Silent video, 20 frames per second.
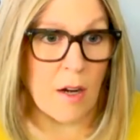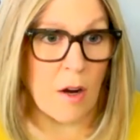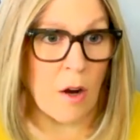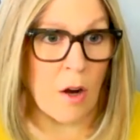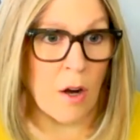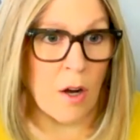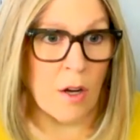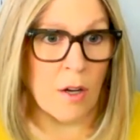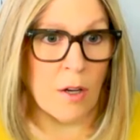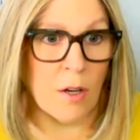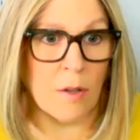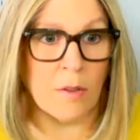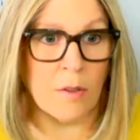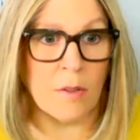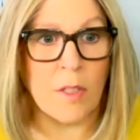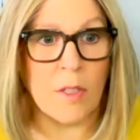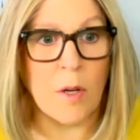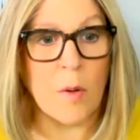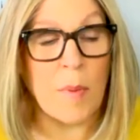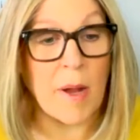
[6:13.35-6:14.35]
are,
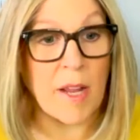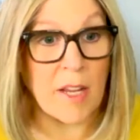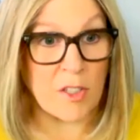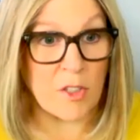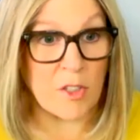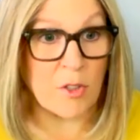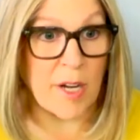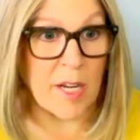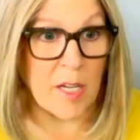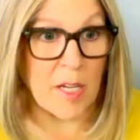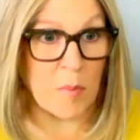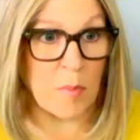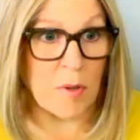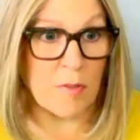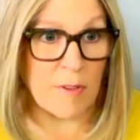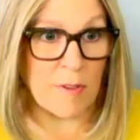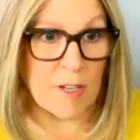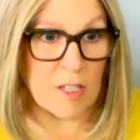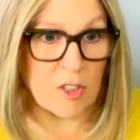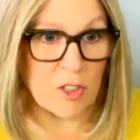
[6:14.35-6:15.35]
by a trained
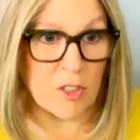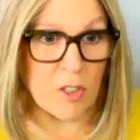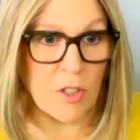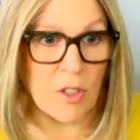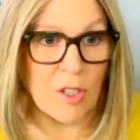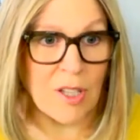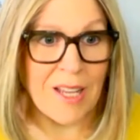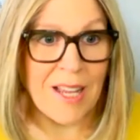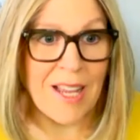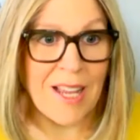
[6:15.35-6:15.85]
professional.